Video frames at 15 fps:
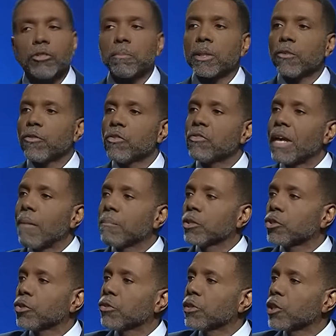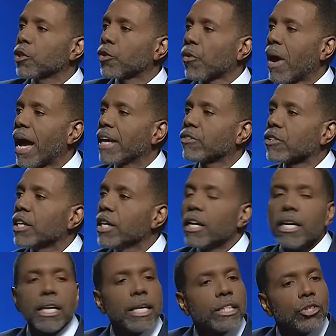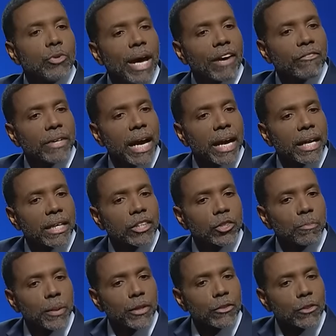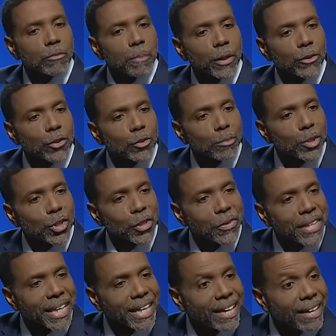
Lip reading: But if you've not matured in Christ, you have not experienced spiritual maturity.